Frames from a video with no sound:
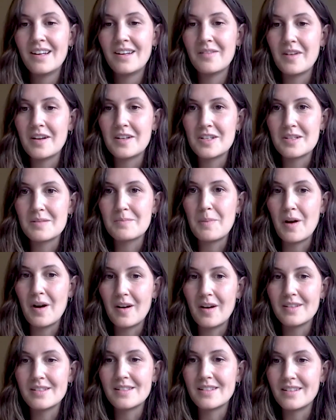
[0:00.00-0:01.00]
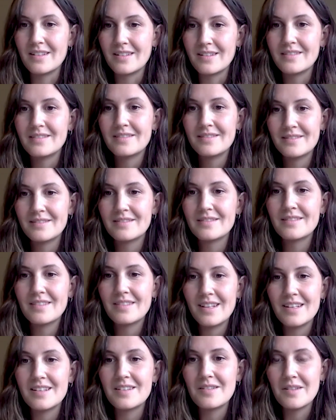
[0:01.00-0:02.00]
if I just pause and
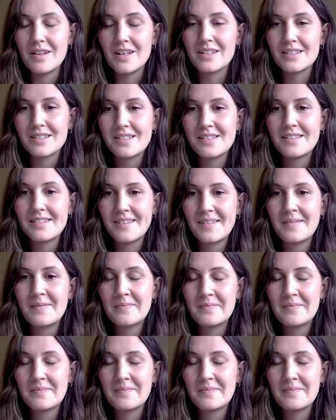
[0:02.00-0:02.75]
and do this.